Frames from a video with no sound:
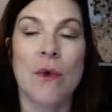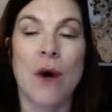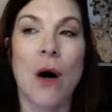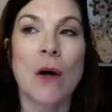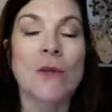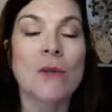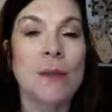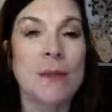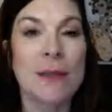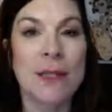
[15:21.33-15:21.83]

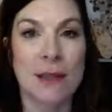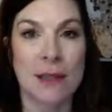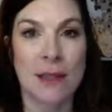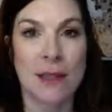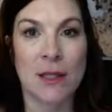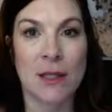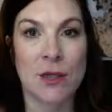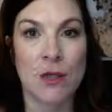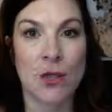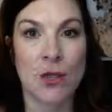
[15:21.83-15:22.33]

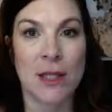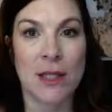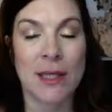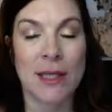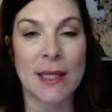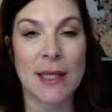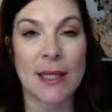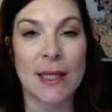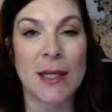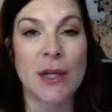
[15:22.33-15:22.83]
ultimately
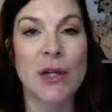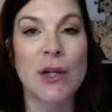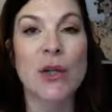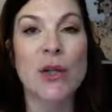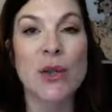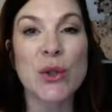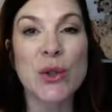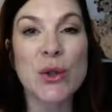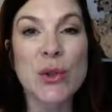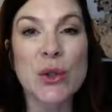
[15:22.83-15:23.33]
she
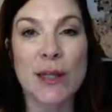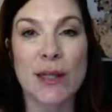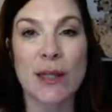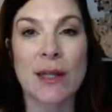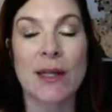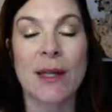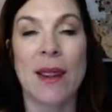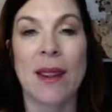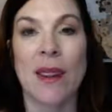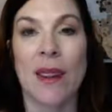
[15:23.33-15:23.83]

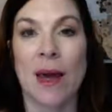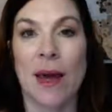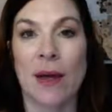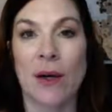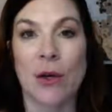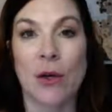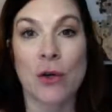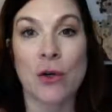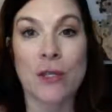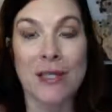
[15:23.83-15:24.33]
concluded
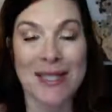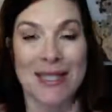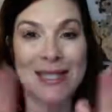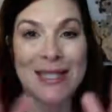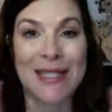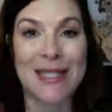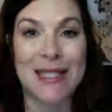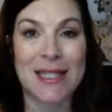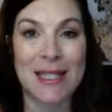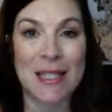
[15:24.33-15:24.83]
that her
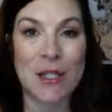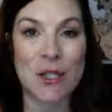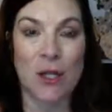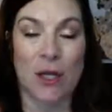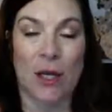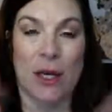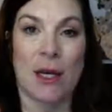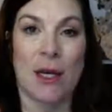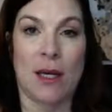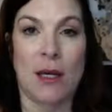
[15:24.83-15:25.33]

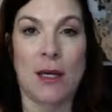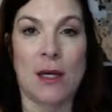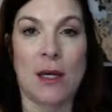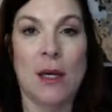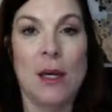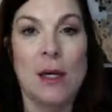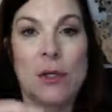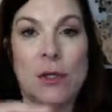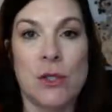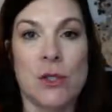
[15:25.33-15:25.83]
decision